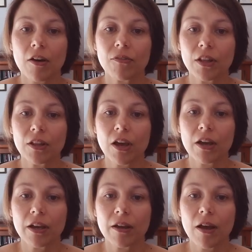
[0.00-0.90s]
of the
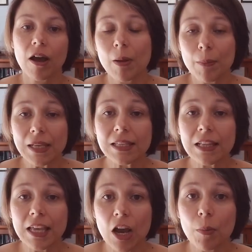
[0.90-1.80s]
lung, but
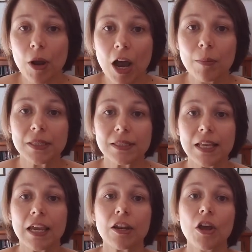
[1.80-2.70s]
basically help
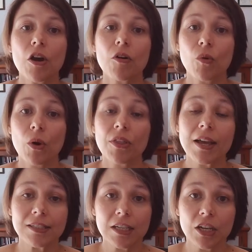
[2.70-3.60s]
compensate for
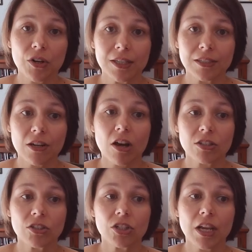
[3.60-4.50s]
that decreased
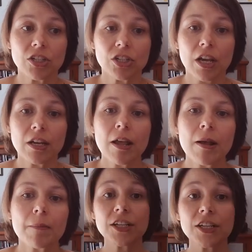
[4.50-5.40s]
oxygenation.
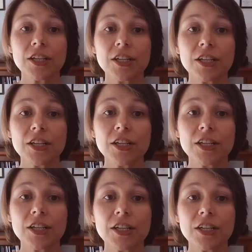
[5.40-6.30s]

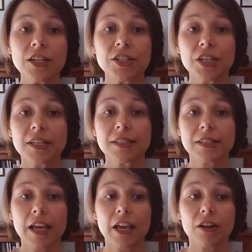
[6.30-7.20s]

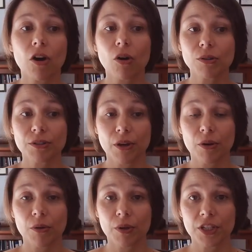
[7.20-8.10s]
Medications can
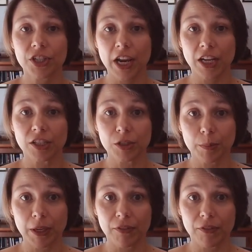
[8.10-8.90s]
also change